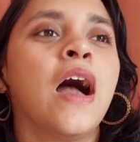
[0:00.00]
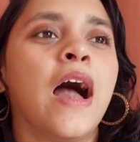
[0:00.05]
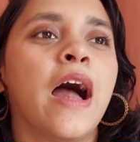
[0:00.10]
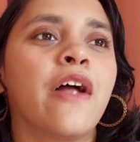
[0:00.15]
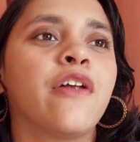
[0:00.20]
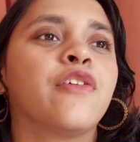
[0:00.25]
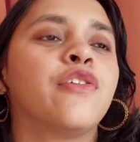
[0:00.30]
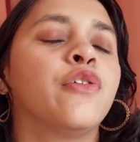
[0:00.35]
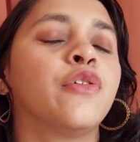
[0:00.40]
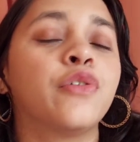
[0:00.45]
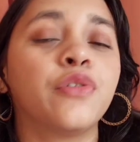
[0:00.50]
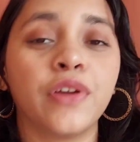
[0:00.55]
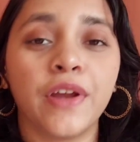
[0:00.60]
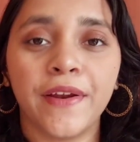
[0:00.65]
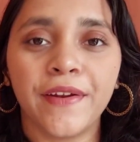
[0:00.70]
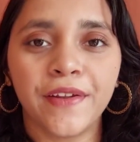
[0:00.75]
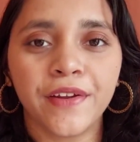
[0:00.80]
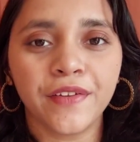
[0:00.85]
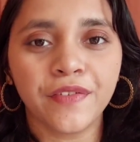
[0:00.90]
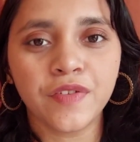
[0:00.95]
and
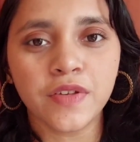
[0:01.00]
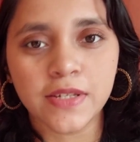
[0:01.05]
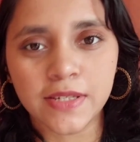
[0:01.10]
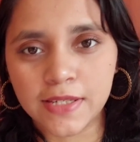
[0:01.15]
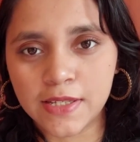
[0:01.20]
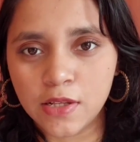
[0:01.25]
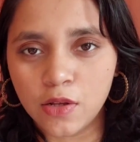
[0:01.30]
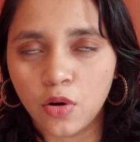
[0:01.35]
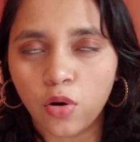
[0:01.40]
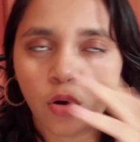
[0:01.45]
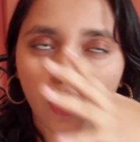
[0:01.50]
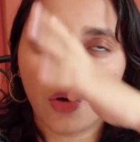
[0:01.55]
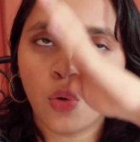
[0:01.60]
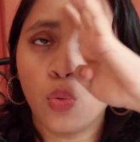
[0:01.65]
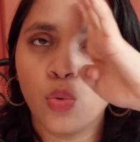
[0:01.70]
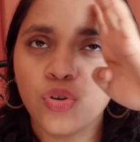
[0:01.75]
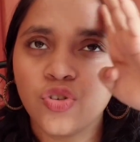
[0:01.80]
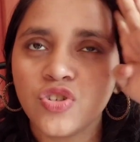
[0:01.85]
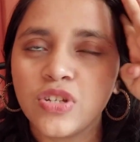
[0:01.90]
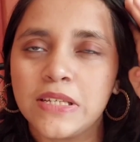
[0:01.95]
created this look
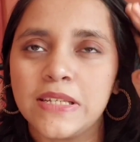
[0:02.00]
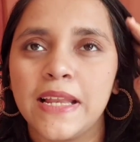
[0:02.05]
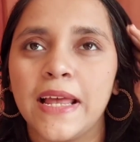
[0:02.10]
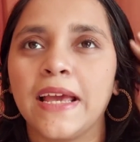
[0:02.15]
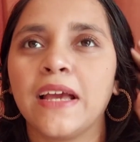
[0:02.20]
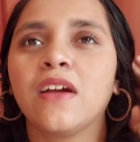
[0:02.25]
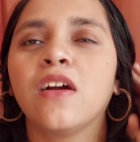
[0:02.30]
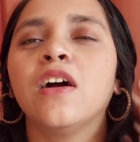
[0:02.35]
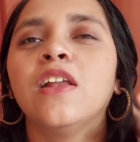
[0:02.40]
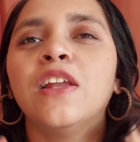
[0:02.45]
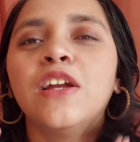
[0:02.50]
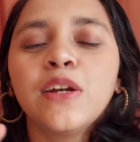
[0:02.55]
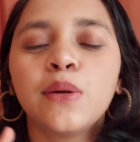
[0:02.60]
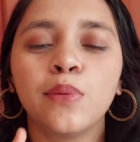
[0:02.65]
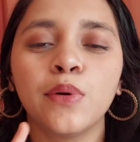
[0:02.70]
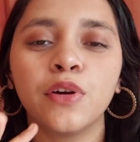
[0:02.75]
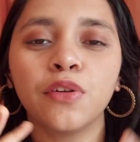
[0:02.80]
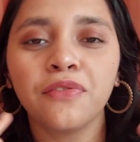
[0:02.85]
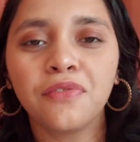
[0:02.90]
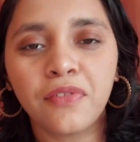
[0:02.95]
which is like a
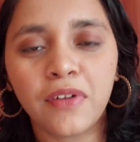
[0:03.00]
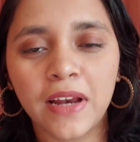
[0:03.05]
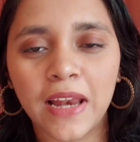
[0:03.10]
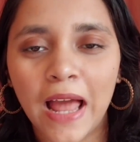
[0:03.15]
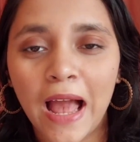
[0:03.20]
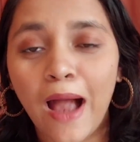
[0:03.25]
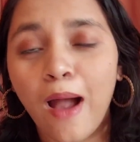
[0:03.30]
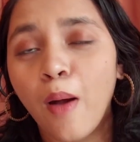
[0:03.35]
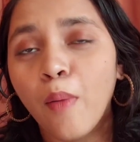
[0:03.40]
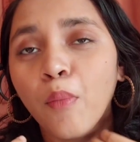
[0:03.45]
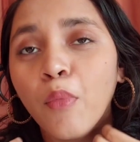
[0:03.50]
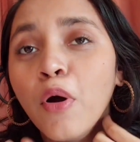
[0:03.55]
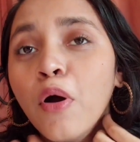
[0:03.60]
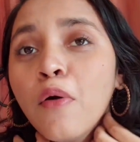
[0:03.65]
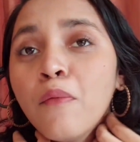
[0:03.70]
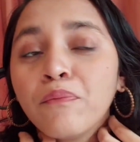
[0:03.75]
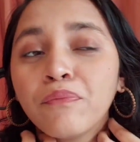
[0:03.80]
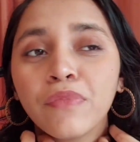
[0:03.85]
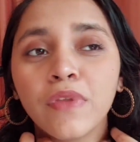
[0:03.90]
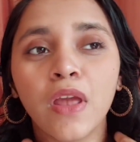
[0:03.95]
little bit of glam
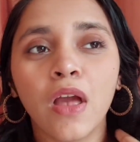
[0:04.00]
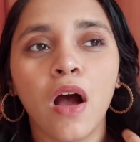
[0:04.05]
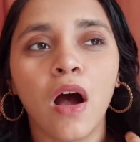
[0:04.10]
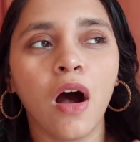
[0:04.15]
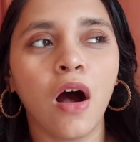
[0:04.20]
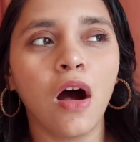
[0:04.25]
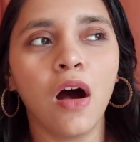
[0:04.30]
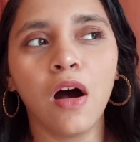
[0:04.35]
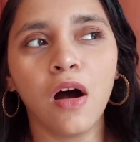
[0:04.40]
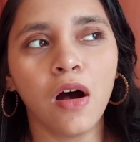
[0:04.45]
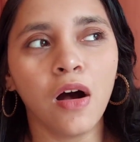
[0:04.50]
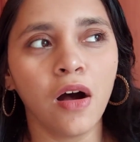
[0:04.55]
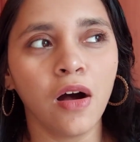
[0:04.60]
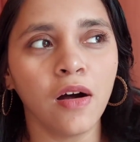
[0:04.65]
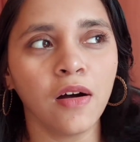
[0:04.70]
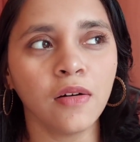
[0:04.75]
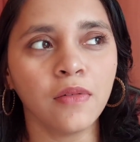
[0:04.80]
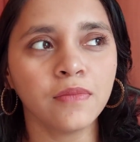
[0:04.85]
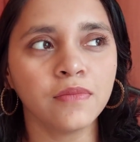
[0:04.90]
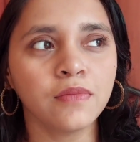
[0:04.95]

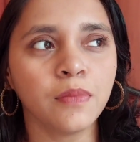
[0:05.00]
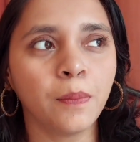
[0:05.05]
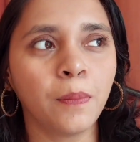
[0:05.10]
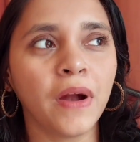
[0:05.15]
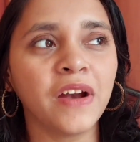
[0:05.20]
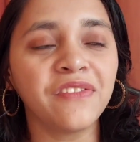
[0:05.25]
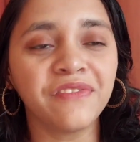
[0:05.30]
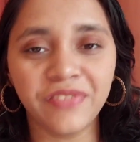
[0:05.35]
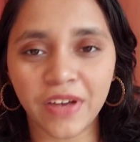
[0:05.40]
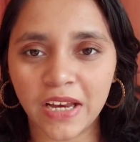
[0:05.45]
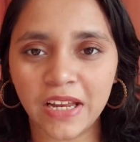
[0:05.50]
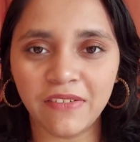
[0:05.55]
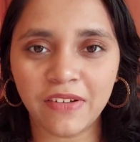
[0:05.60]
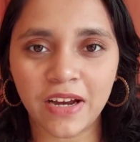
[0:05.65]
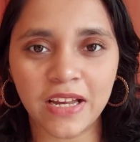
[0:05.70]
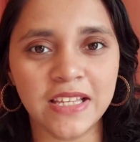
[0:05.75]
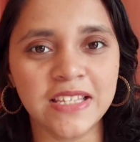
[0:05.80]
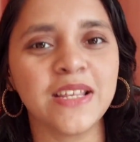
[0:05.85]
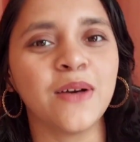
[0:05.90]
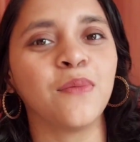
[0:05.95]
but
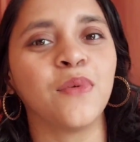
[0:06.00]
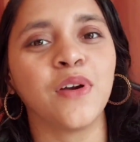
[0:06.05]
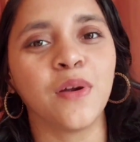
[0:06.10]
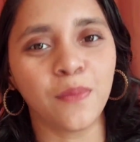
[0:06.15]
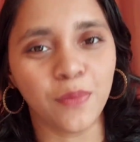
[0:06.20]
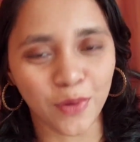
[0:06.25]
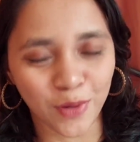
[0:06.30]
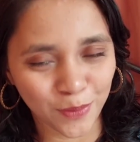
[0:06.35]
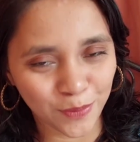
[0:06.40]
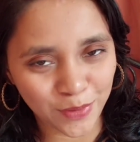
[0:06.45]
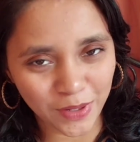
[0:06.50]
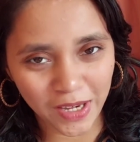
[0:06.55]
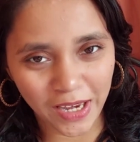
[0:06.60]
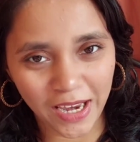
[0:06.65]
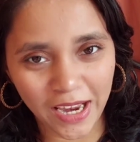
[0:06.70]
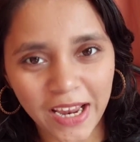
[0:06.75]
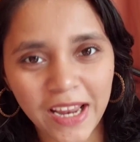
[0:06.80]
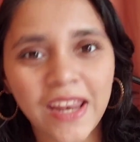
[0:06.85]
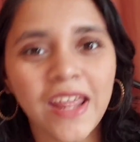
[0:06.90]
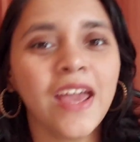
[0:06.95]
very summer
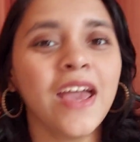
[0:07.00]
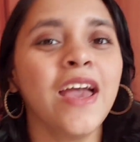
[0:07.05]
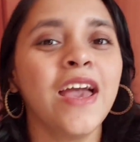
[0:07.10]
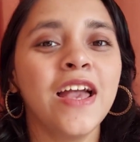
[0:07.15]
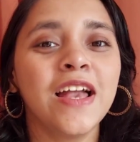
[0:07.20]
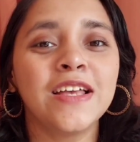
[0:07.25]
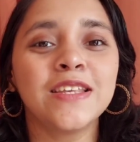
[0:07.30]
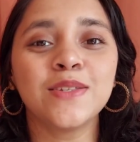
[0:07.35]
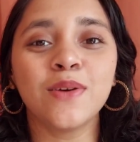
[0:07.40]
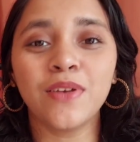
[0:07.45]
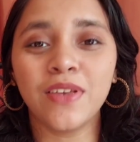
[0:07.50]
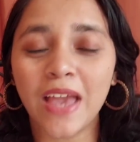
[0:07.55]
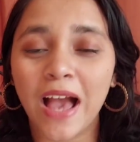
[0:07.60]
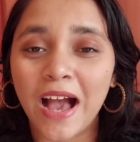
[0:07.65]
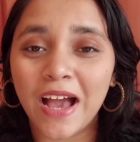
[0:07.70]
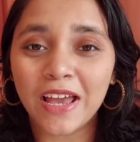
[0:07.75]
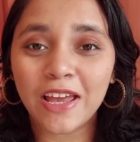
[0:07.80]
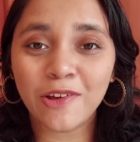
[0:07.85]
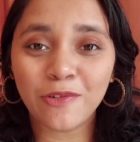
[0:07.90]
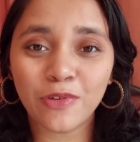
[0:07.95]
appropriate. So
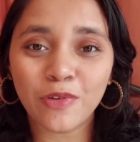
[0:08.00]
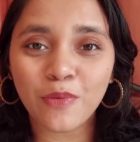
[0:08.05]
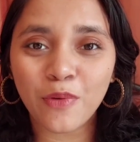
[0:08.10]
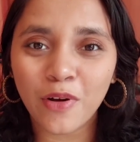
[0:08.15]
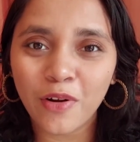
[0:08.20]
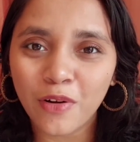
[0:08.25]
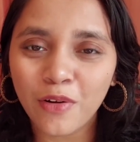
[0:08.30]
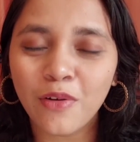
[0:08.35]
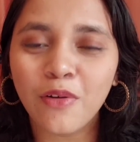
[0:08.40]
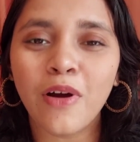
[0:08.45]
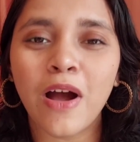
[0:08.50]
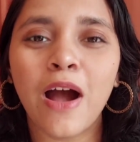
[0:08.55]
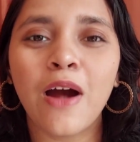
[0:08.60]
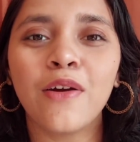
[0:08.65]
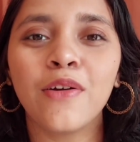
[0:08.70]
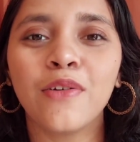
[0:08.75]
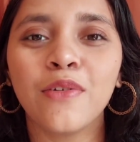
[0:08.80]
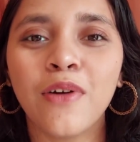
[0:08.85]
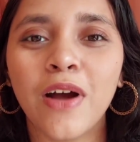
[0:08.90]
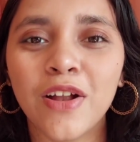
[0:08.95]
yeah, if you want to know
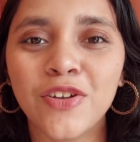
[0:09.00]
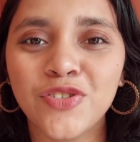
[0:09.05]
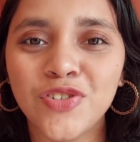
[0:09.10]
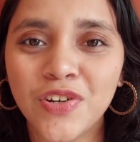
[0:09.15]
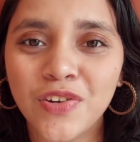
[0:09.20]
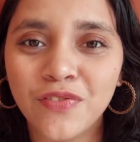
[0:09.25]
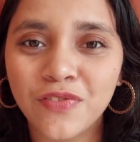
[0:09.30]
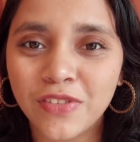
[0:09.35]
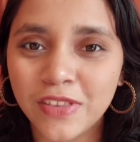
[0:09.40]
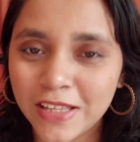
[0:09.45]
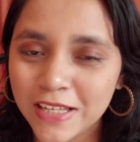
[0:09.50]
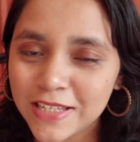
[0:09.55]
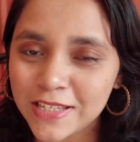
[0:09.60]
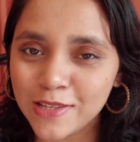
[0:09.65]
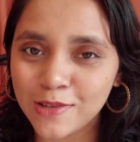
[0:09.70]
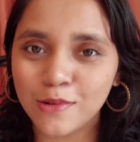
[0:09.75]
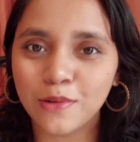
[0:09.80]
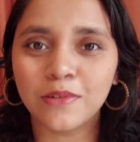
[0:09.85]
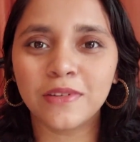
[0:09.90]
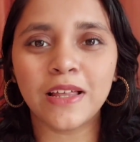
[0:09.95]
how to achieve this
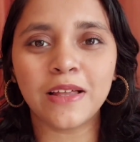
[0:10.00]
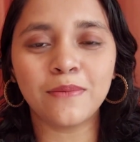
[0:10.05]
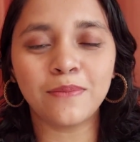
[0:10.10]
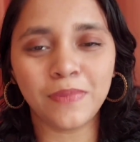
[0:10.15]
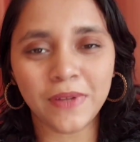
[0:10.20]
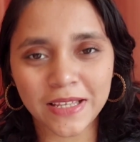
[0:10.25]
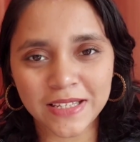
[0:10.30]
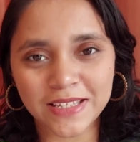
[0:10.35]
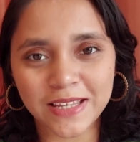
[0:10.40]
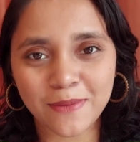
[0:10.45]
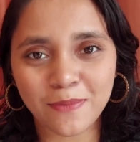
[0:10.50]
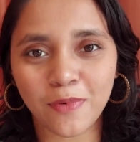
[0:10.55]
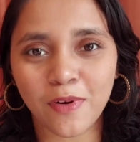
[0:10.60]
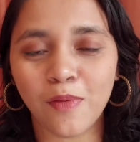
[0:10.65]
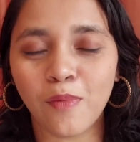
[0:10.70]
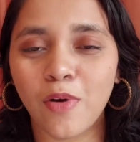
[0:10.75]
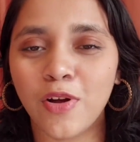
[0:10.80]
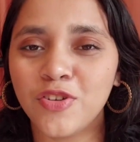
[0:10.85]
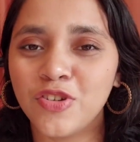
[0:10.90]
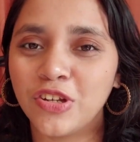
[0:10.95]
look, then please keep
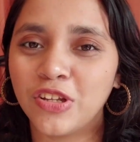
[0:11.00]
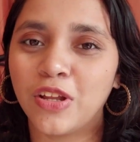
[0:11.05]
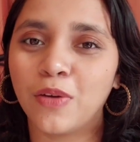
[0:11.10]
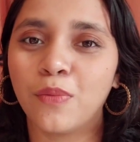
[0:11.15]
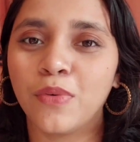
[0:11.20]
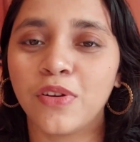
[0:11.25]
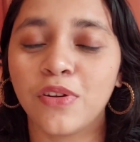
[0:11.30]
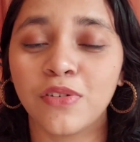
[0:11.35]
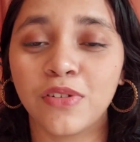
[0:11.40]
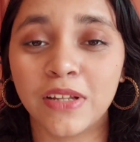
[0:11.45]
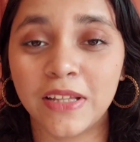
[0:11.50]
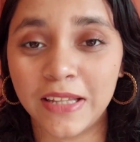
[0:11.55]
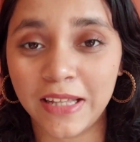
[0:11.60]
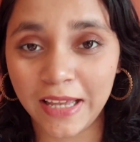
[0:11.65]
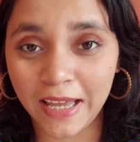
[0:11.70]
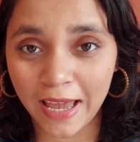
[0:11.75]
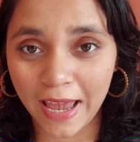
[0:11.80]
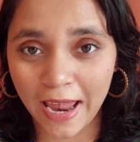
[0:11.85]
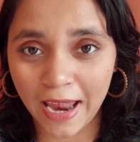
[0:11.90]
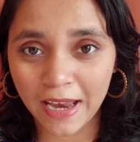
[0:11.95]
on watching the video till
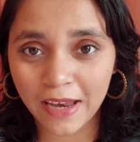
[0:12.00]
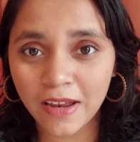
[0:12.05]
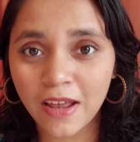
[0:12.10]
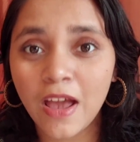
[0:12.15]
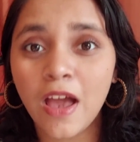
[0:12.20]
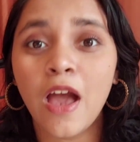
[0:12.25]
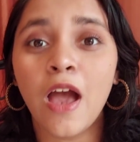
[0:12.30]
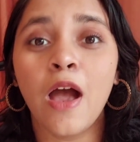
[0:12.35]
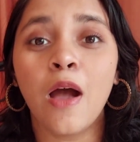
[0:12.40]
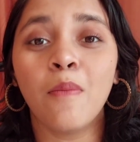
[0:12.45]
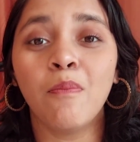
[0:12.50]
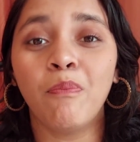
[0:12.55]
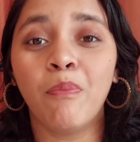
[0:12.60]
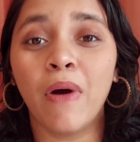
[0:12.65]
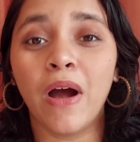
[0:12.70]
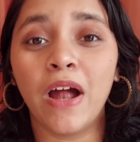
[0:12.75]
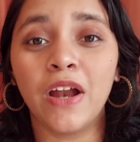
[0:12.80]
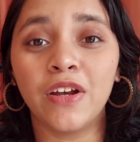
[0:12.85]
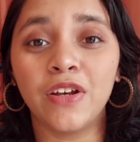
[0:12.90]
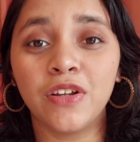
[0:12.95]
the end.
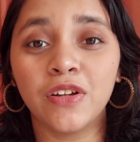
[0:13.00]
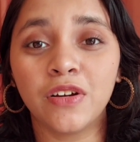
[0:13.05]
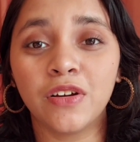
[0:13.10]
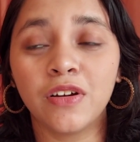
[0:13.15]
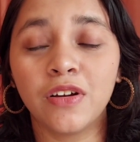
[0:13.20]
But